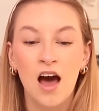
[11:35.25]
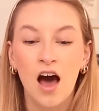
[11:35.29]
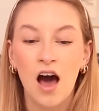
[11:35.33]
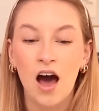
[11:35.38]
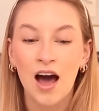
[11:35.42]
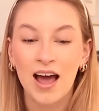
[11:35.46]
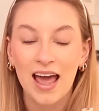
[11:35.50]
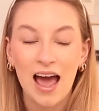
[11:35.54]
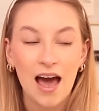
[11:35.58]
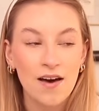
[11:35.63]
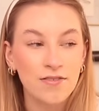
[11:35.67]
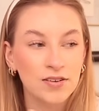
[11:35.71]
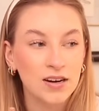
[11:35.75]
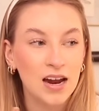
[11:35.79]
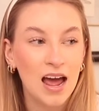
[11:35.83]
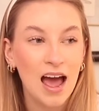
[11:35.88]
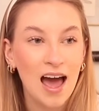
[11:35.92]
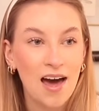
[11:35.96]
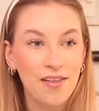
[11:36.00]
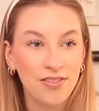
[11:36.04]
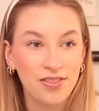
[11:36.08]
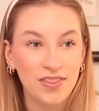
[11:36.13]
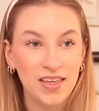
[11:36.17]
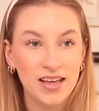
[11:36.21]
I haven't
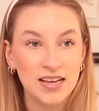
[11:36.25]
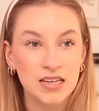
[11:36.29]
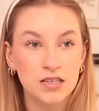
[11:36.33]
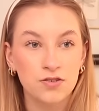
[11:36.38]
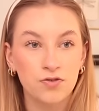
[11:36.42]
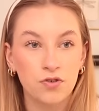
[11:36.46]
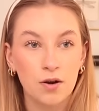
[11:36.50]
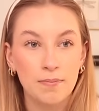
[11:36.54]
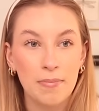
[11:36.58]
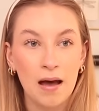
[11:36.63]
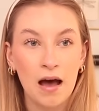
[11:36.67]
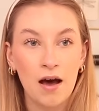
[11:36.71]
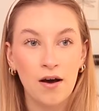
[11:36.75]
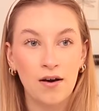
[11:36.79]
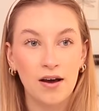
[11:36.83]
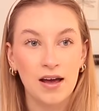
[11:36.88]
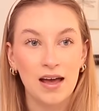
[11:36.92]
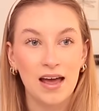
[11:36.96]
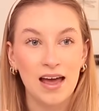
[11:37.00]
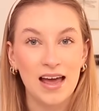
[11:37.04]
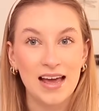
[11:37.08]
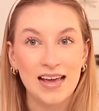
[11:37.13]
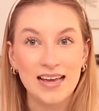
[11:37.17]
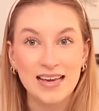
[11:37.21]
had this for about
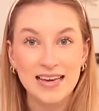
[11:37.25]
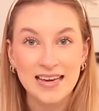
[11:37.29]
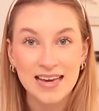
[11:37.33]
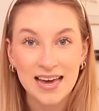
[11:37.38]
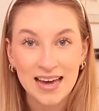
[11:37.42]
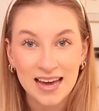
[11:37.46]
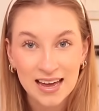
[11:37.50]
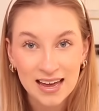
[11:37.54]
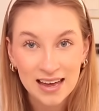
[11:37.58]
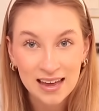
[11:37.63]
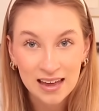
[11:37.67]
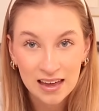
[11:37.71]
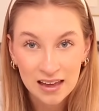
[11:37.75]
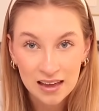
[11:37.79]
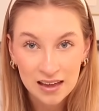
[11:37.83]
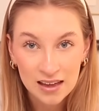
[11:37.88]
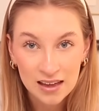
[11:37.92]
a year,